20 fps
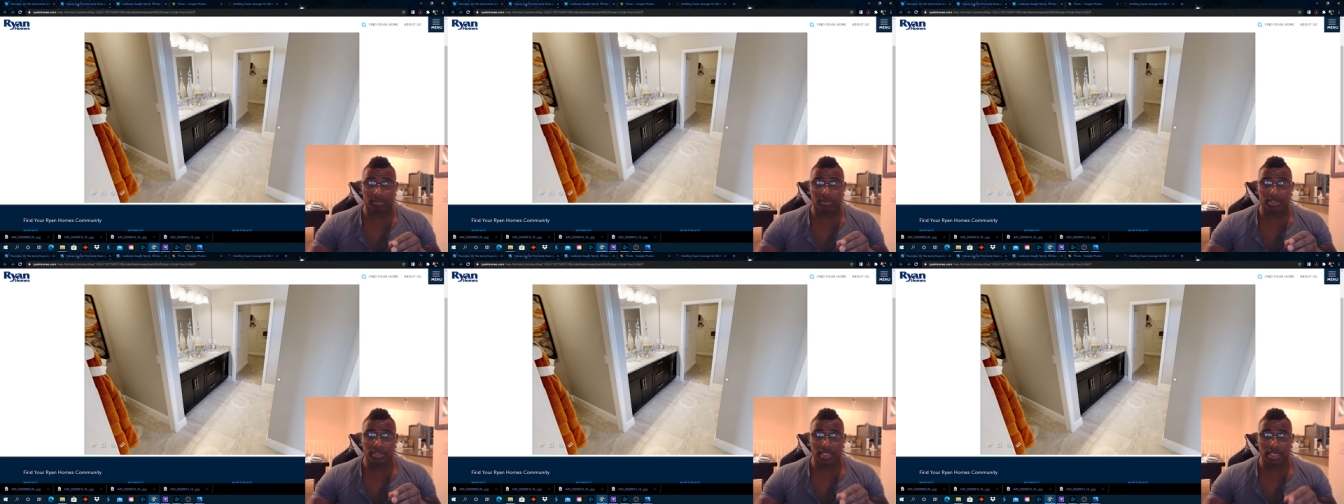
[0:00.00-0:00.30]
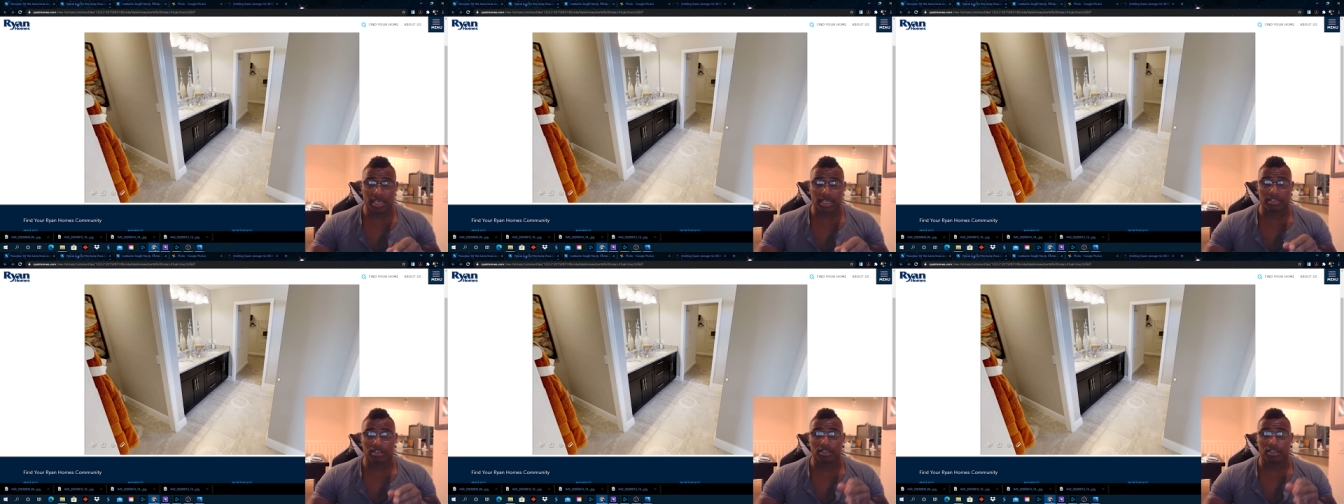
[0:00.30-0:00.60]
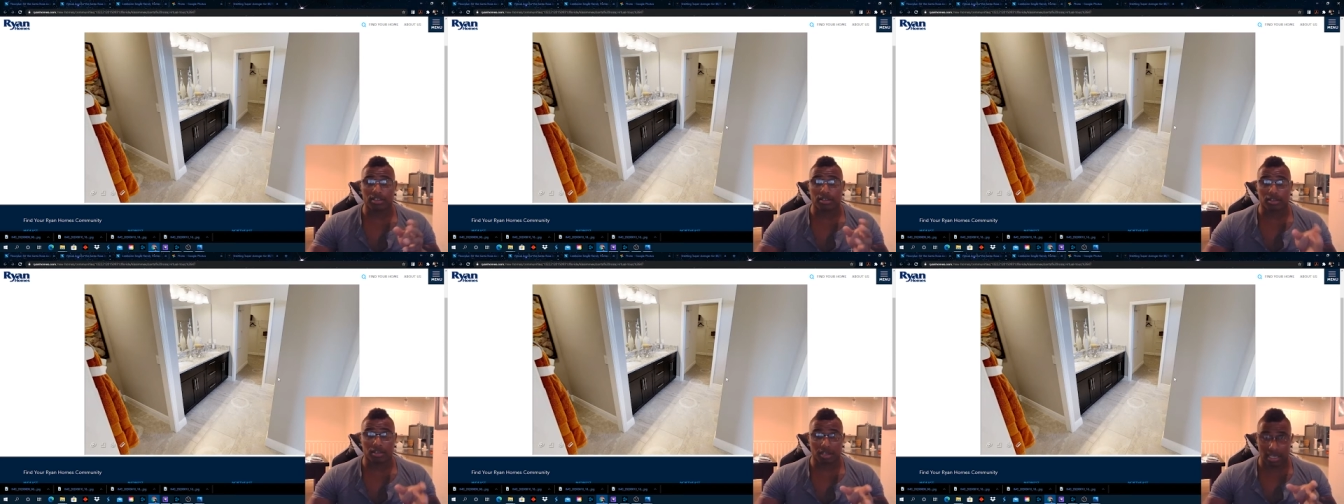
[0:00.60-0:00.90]
to get to
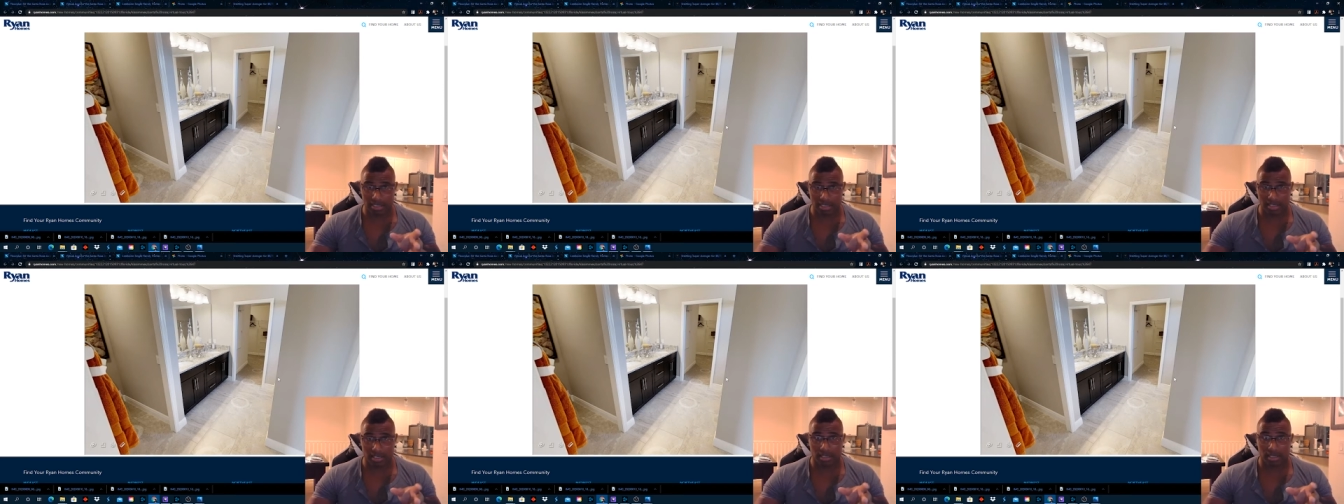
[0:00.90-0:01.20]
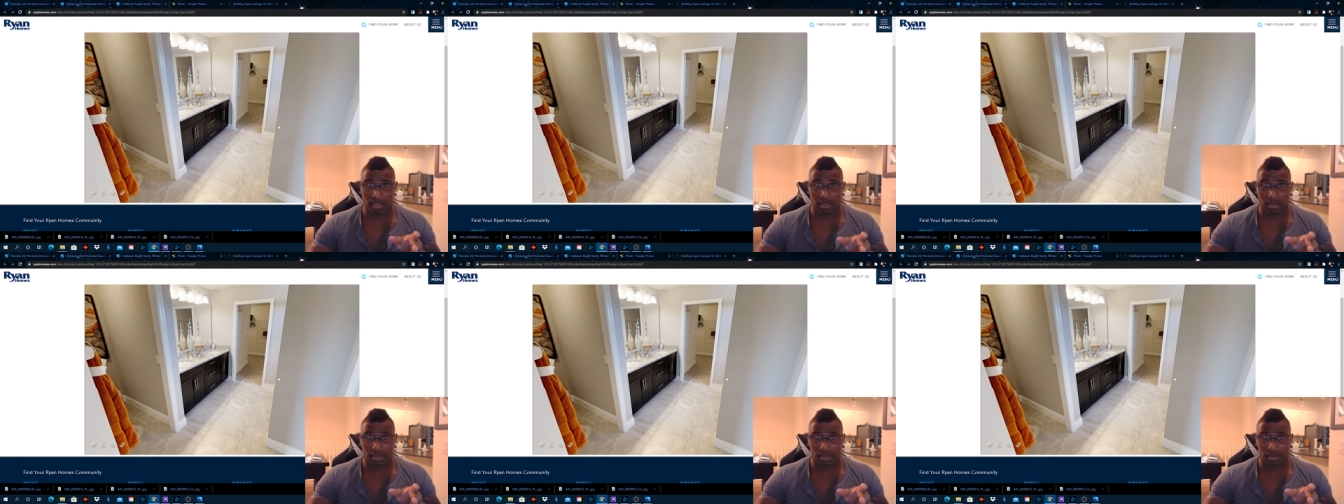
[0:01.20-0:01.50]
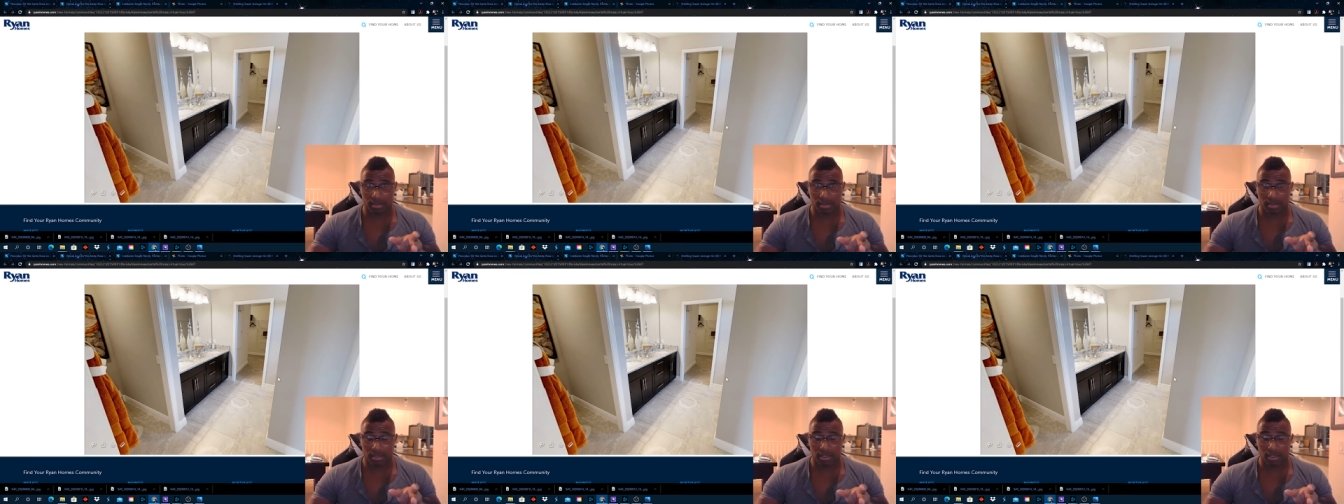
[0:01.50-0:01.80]
the closet.
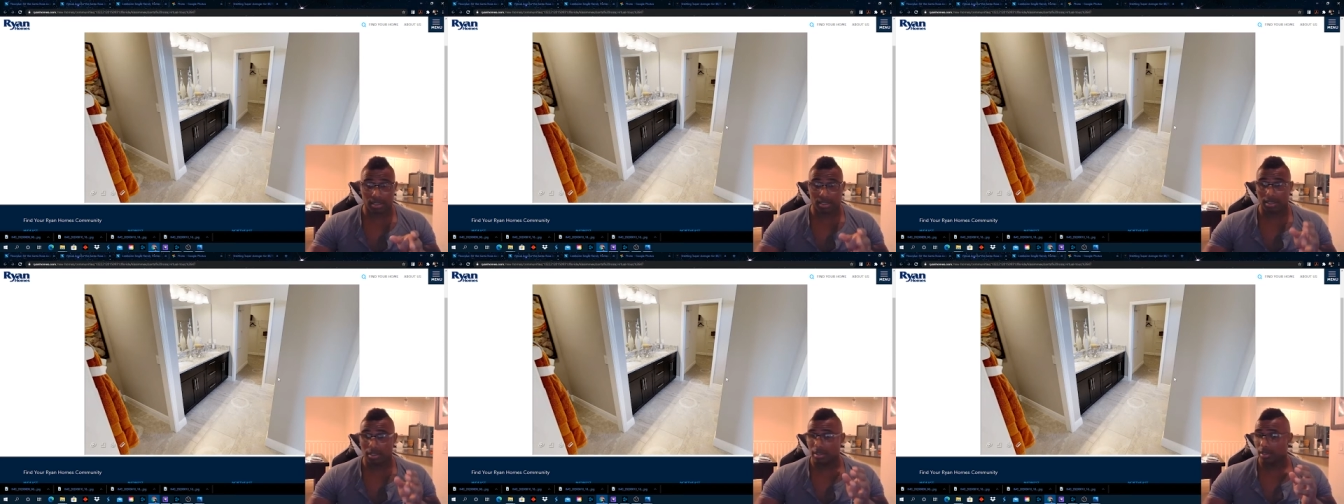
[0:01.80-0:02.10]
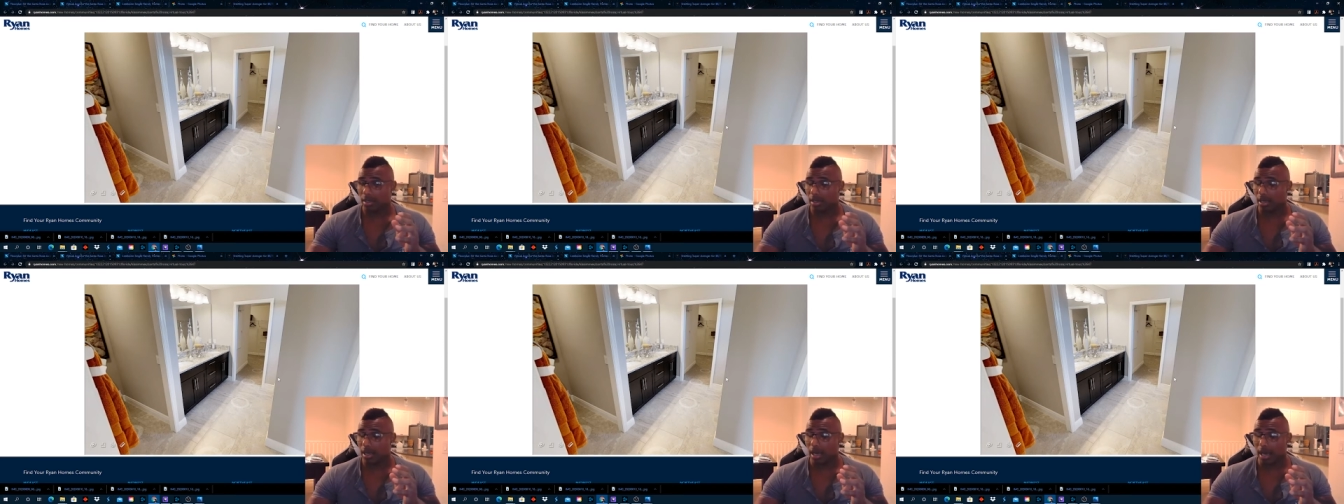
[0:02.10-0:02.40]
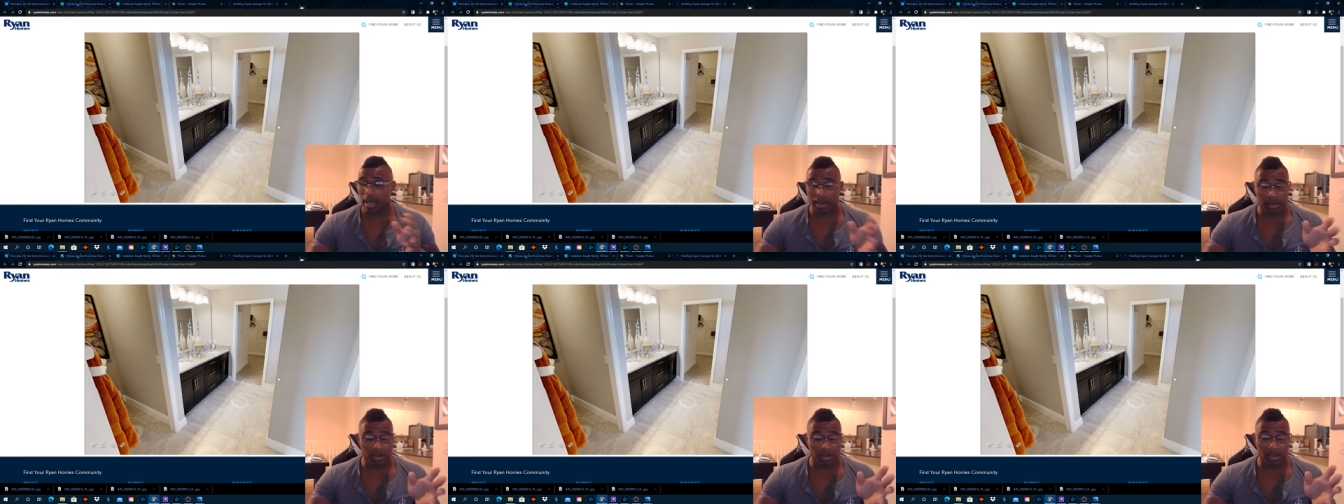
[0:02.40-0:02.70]

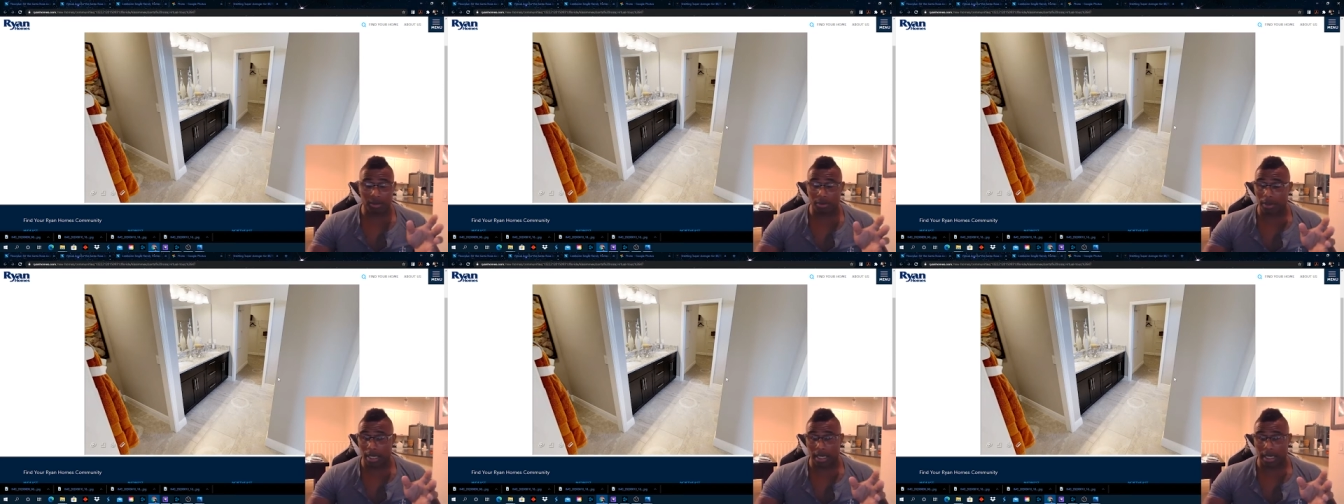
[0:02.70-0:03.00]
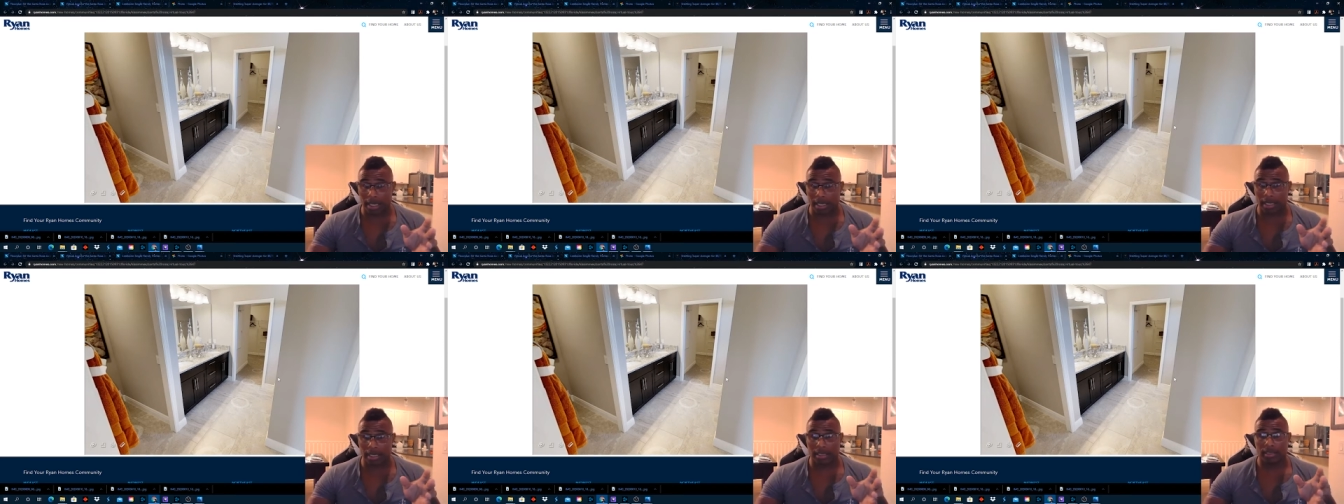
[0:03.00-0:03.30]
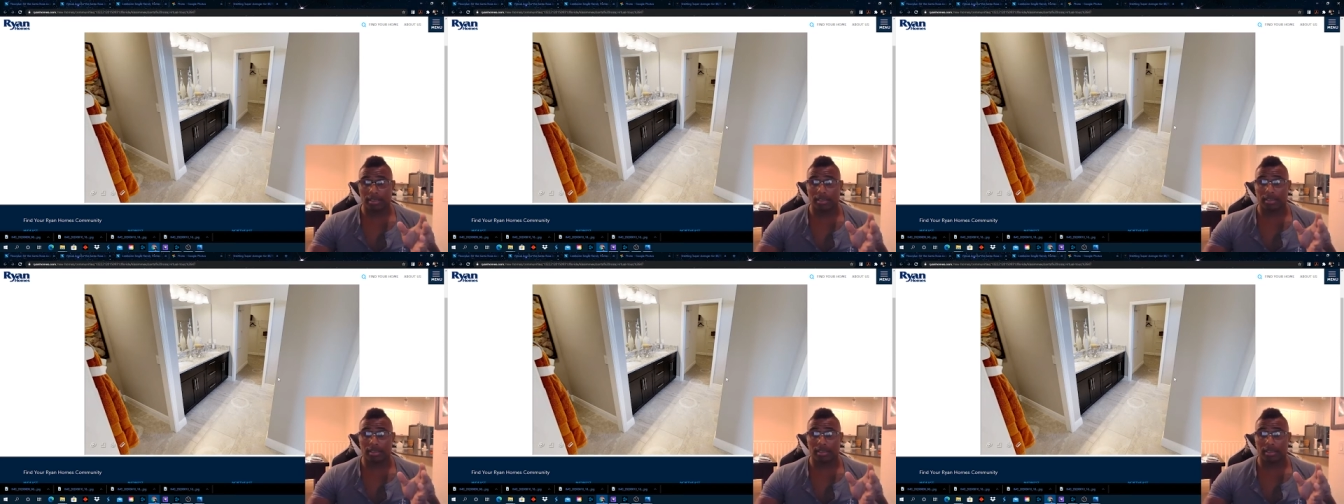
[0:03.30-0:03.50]
I don't know why